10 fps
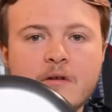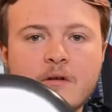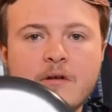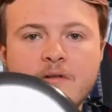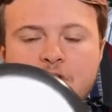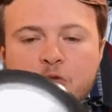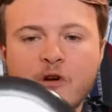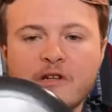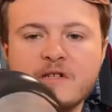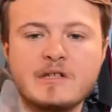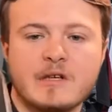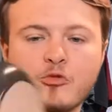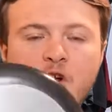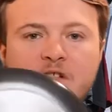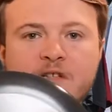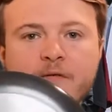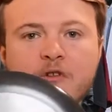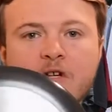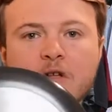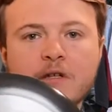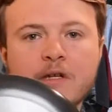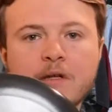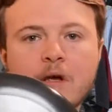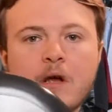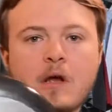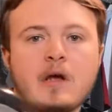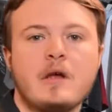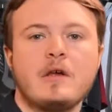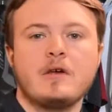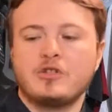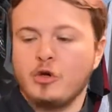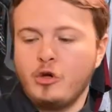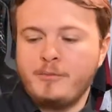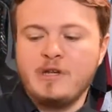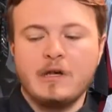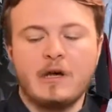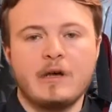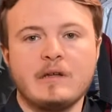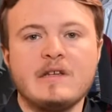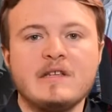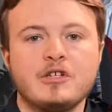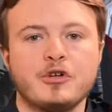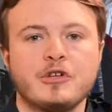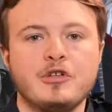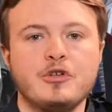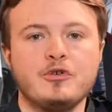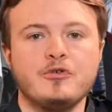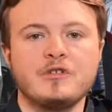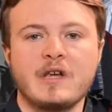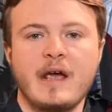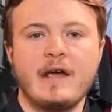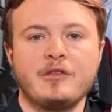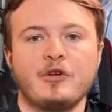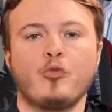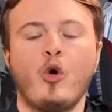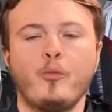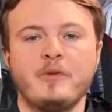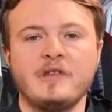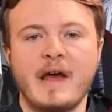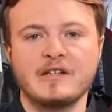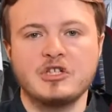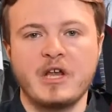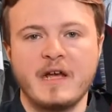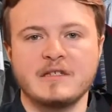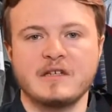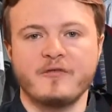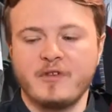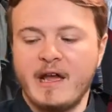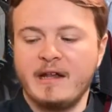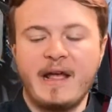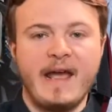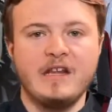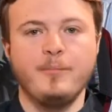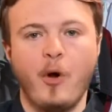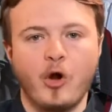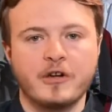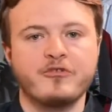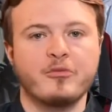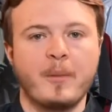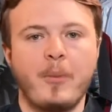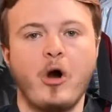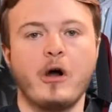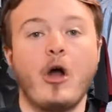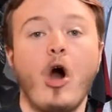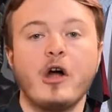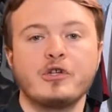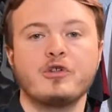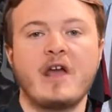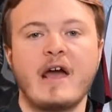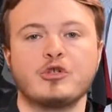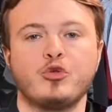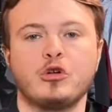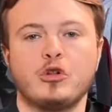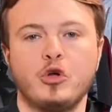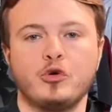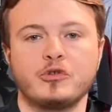This one is relatively clean, so it'll be easier to use, and there won't be that chance of getting any marks from the pot onto the actual clothes.